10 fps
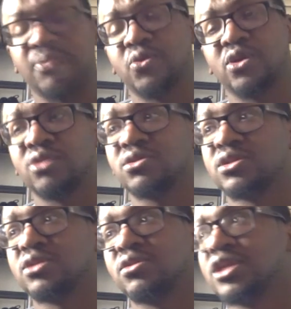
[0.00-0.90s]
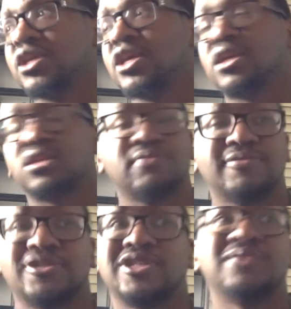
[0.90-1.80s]
more no's than you're gonna get yes.
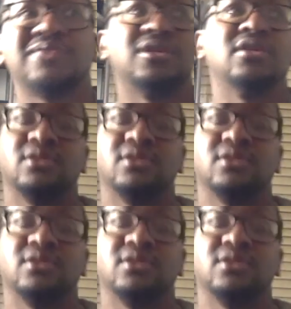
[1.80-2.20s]
Trust me.